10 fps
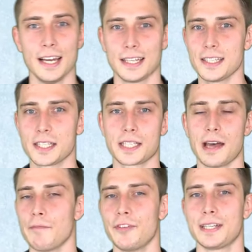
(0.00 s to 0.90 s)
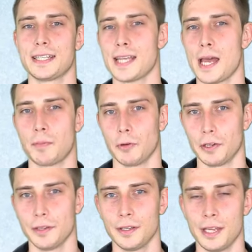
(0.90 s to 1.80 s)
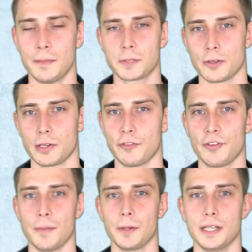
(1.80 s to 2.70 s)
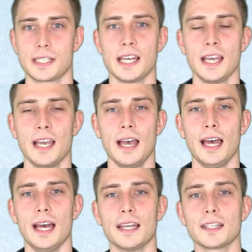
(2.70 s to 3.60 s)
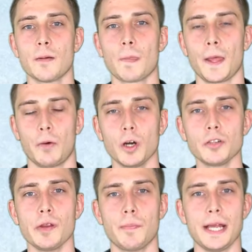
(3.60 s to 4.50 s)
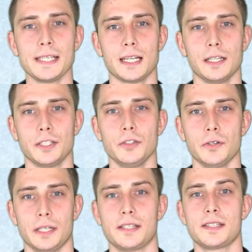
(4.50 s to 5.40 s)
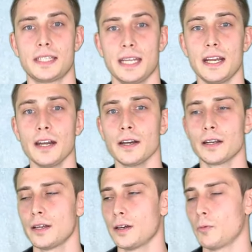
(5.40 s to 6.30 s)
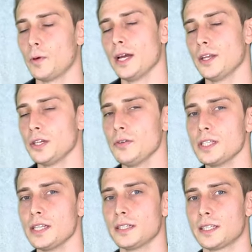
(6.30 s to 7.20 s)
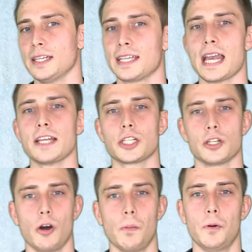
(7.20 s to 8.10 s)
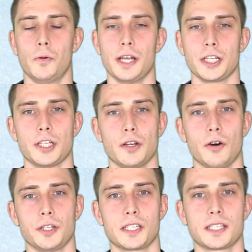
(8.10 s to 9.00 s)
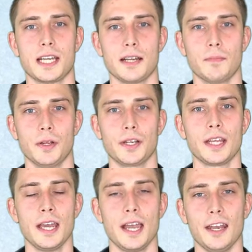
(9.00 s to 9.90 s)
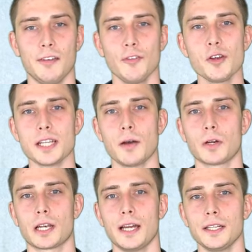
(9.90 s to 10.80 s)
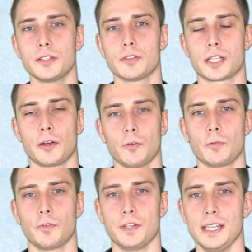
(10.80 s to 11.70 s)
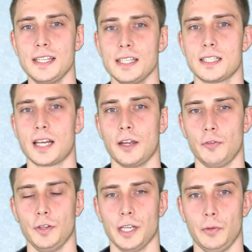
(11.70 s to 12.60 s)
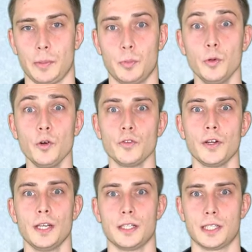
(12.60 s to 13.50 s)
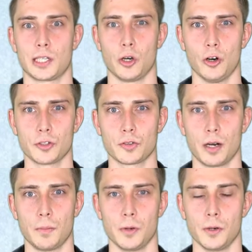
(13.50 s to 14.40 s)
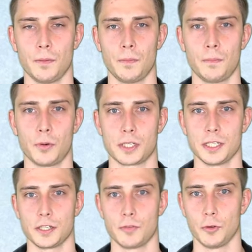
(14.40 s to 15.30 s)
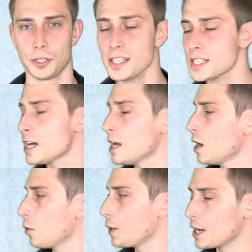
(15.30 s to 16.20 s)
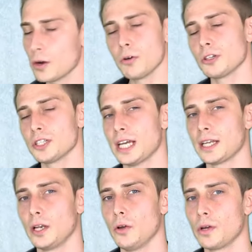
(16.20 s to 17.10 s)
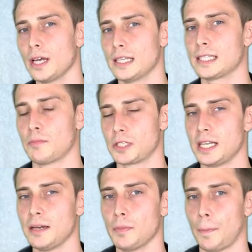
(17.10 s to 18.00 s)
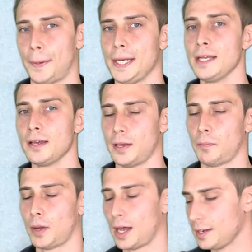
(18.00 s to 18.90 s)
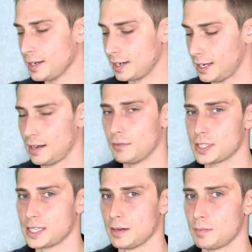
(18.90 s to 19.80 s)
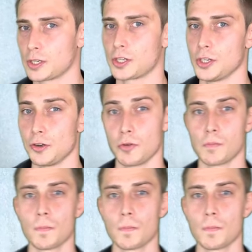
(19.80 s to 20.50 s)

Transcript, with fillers: This is something that's absolutely fabulous. And what we basically do is there we are using the negation operation on a statement. And at first I would like to start off with the easiest kind of indirect proof, the contraposition. For this, we are going to take a look at some statement P implying another statement Q.